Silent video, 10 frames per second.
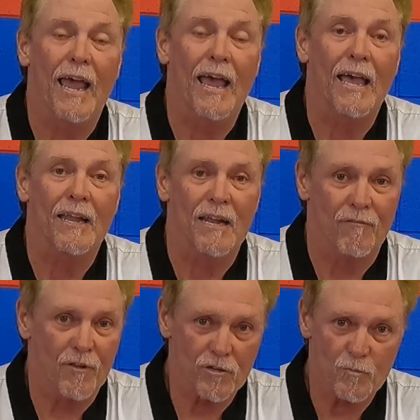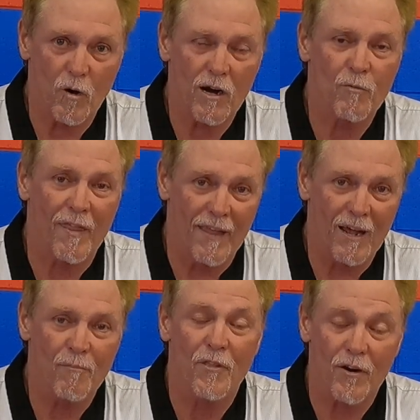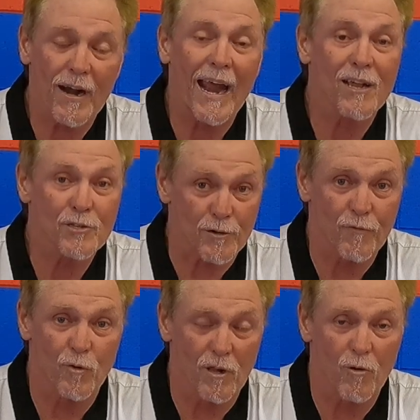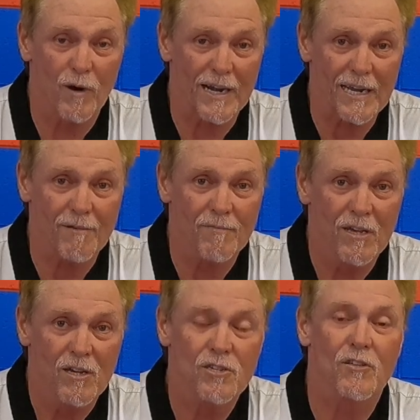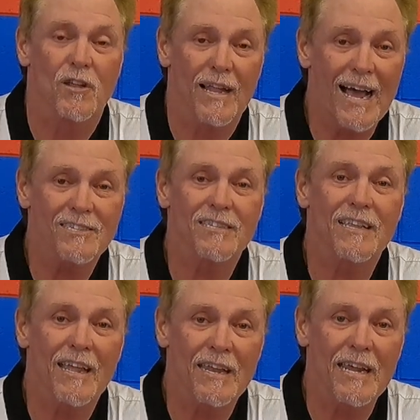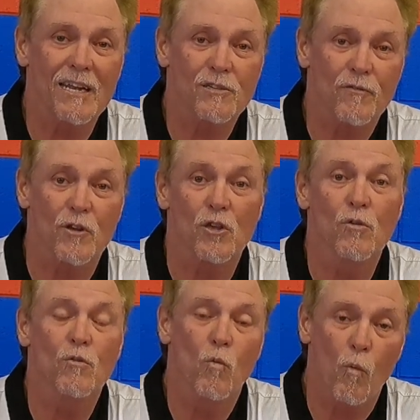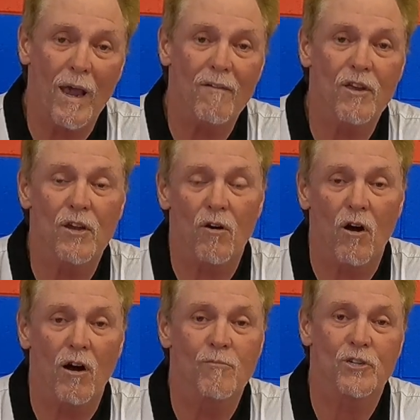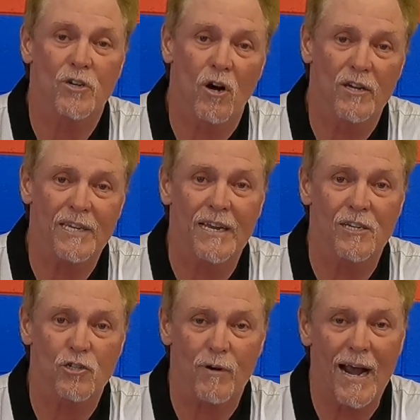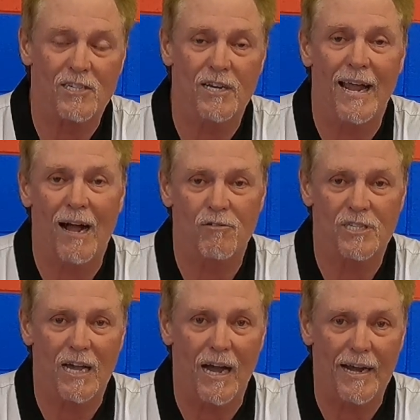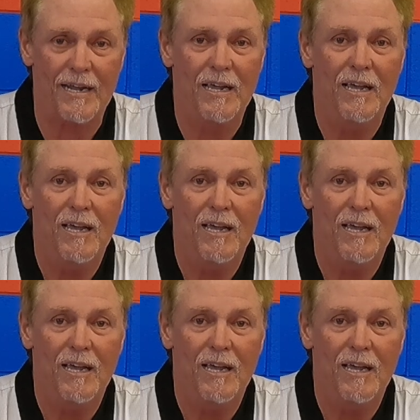and if they're sparring with them, their hands are full already. So the last thing they need is for you waving your arms or causing a distraction outside.